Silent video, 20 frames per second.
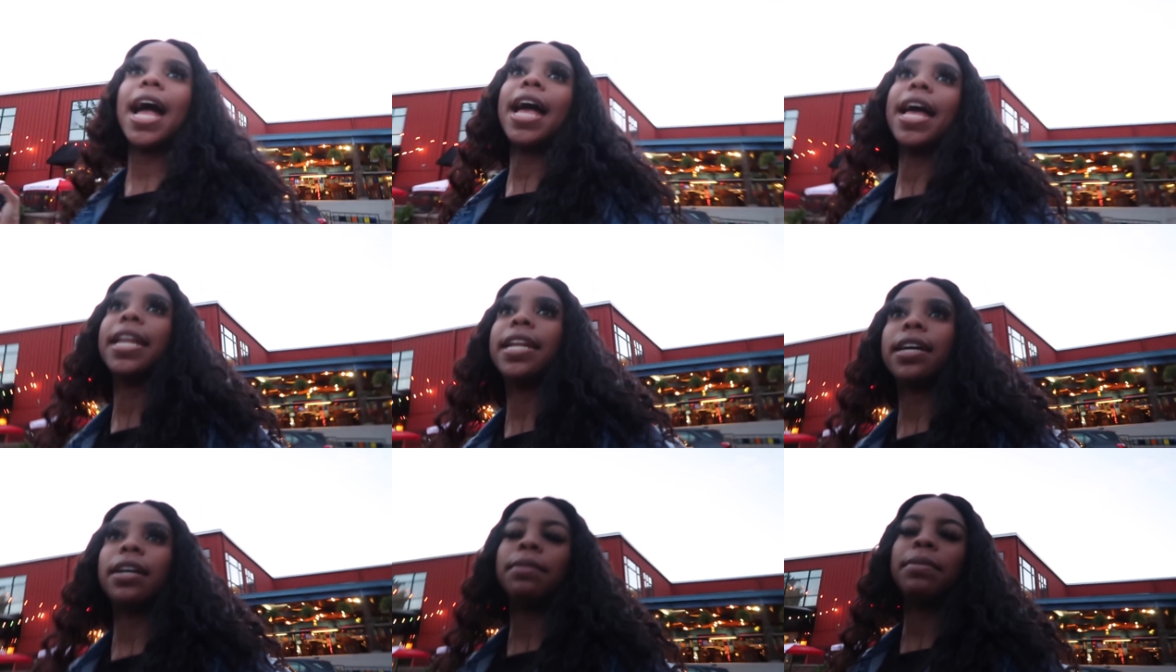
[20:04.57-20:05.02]

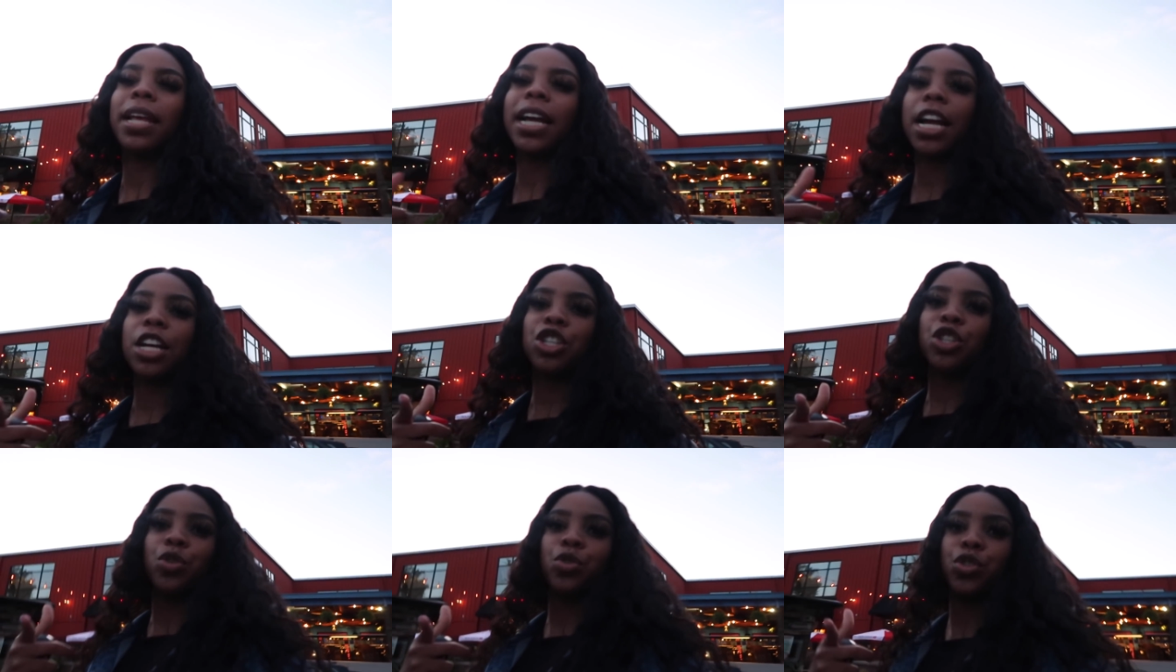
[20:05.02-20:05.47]
had, um,
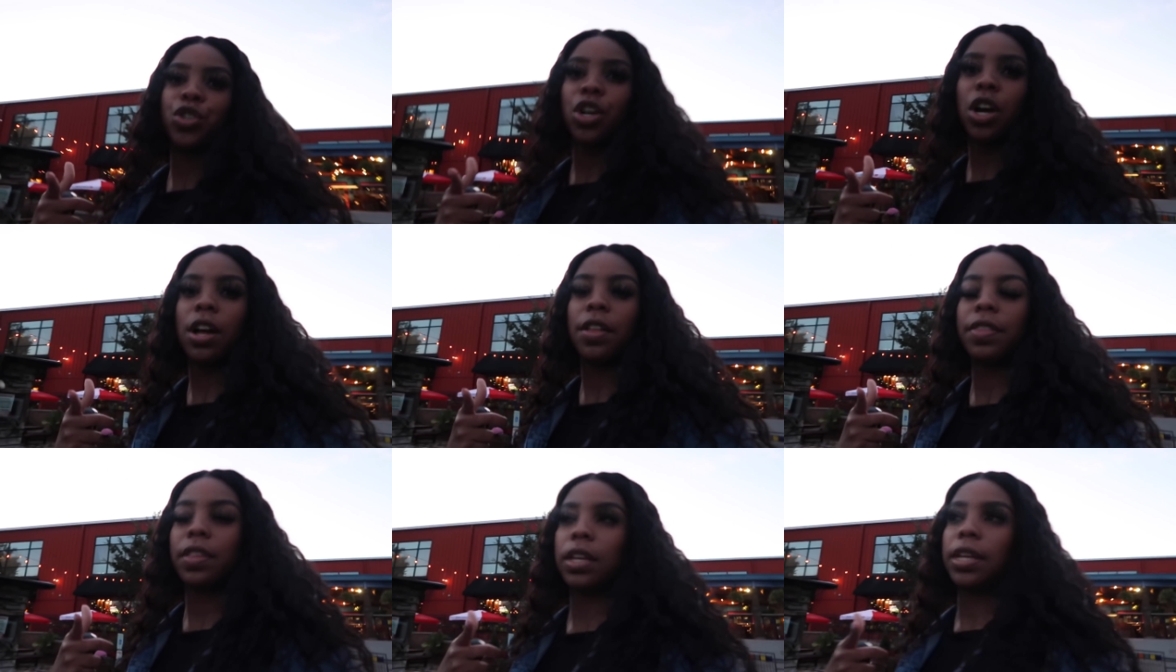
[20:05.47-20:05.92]
like I showed
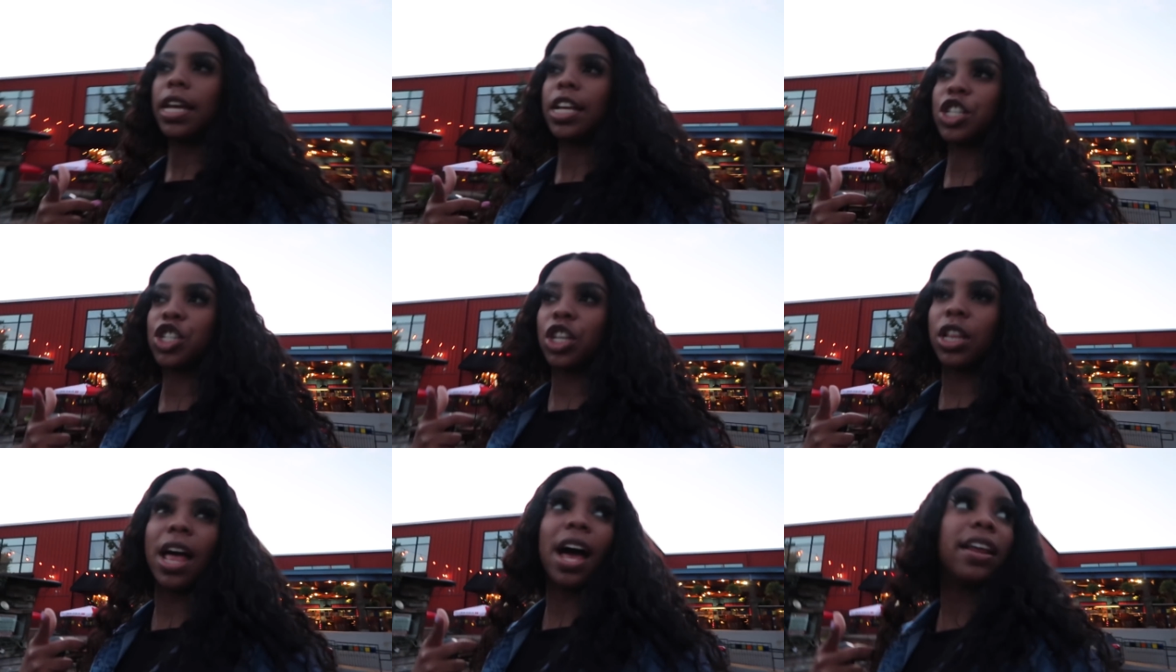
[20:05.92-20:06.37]
y'all, the
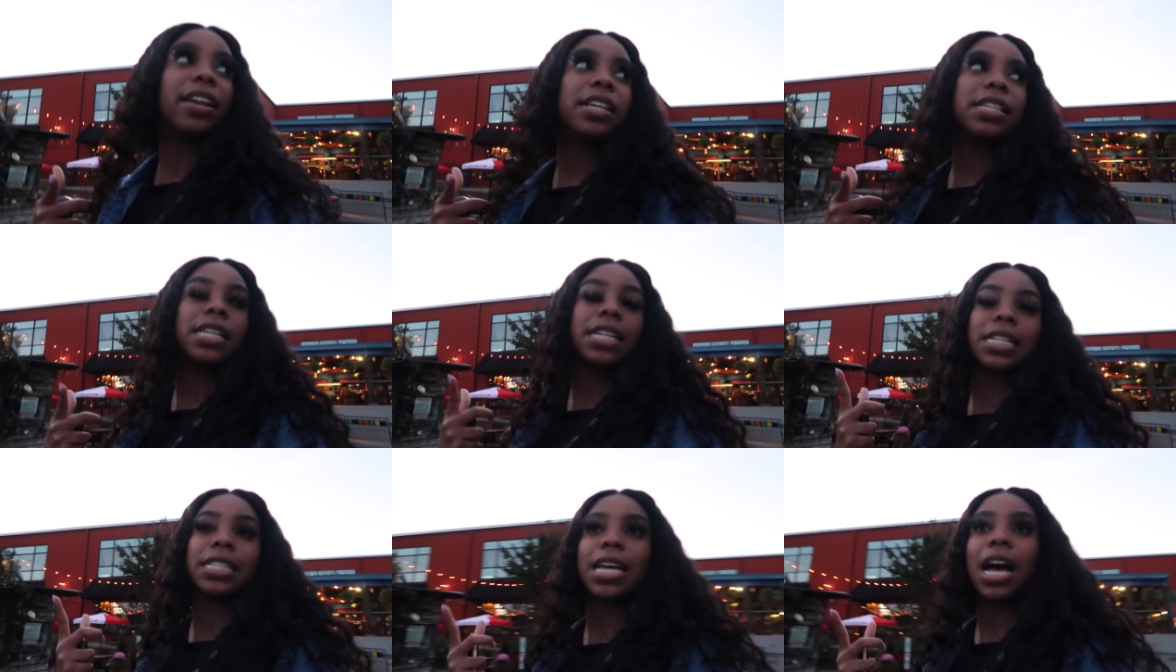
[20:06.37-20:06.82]
enchiladas and the